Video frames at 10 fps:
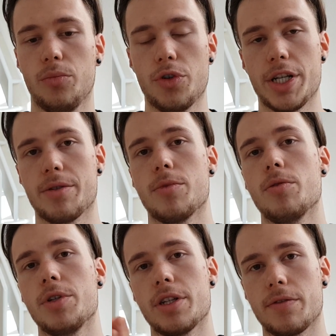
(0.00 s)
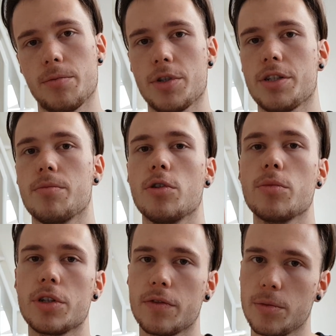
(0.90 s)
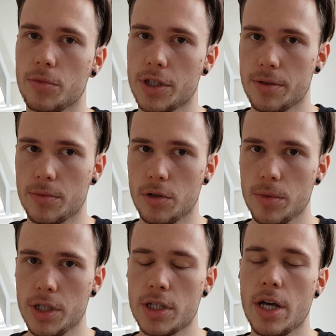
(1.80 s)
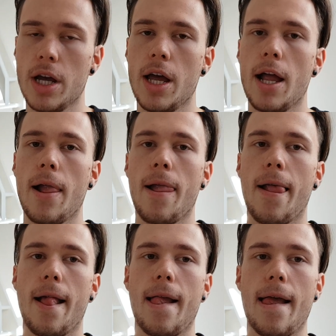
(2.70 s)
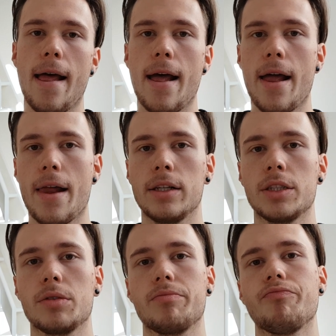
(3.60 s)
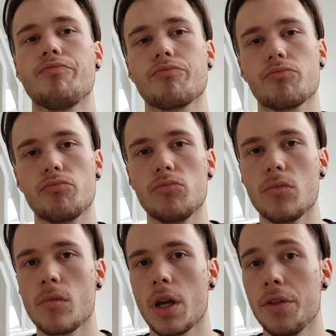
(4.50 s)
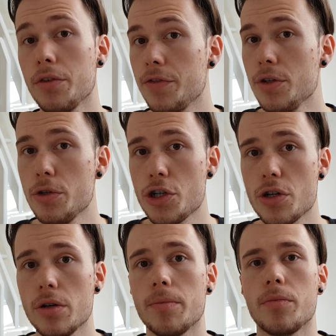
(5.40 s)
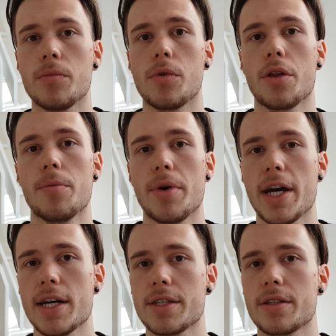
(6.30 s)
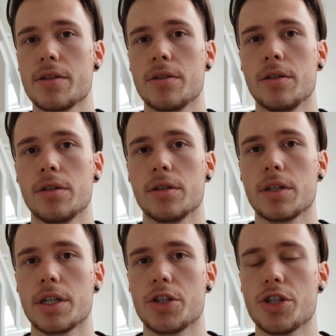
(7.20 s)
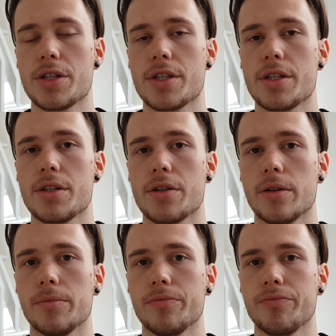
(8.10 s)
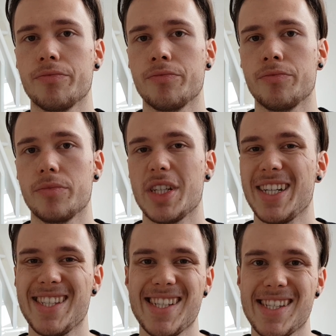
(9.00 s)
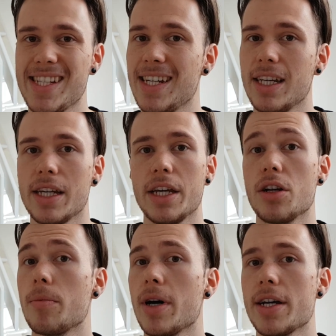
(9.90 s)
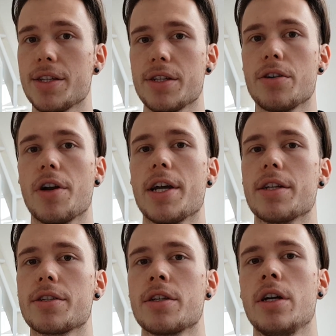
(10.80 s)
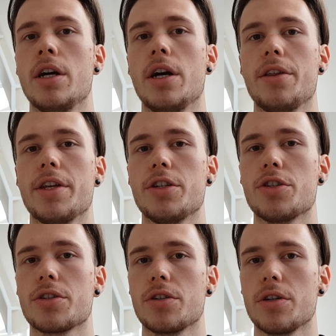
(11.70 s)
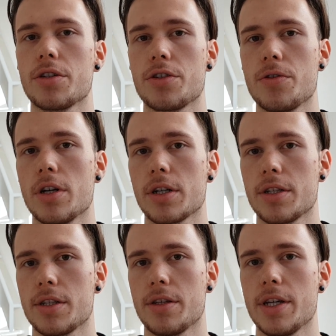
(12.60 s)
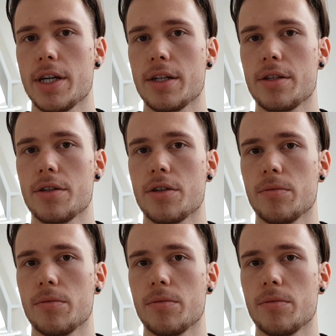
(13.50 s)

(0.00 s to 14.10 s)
present moment after present moment after present moment. And the future or the past are just existing in our minds, in our heads. They're just constructs that